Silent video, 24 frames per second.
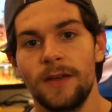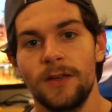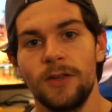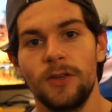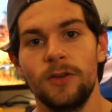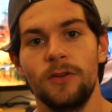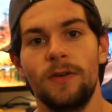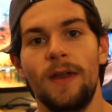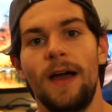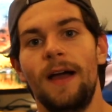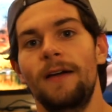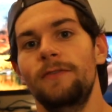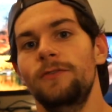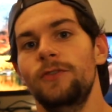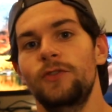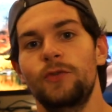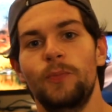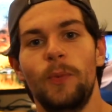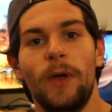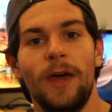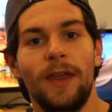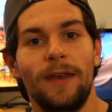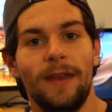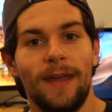you'd have to
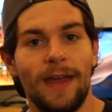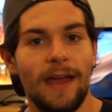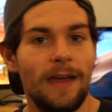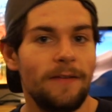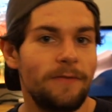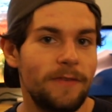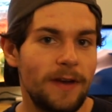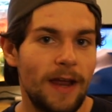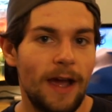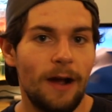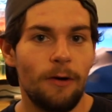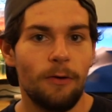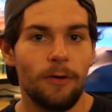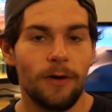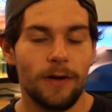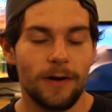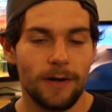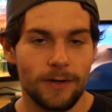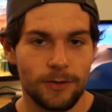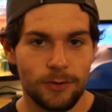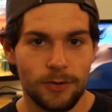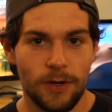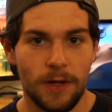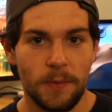spend half an hour on
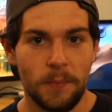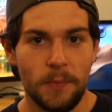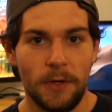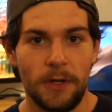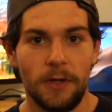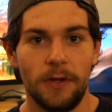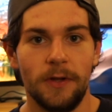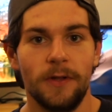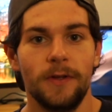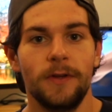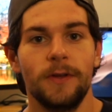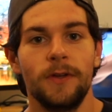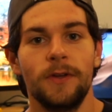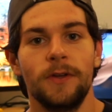a treadmill.